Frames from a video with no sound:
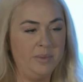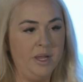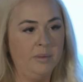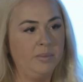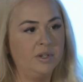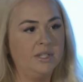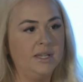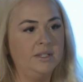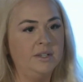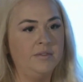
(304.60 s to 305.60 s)
being
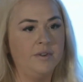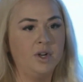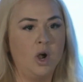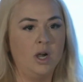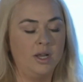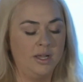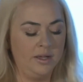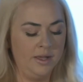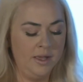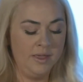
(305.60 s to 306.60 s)
presented
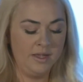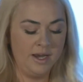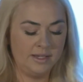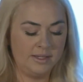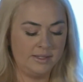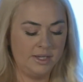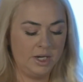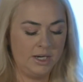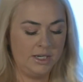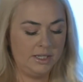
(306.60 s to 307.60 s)
regarding the
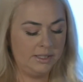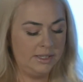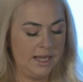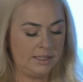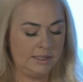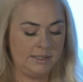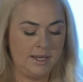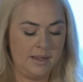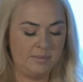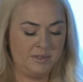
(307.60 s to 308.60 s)
necessary next
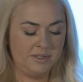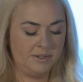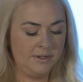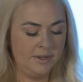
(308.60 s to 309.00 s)
steps,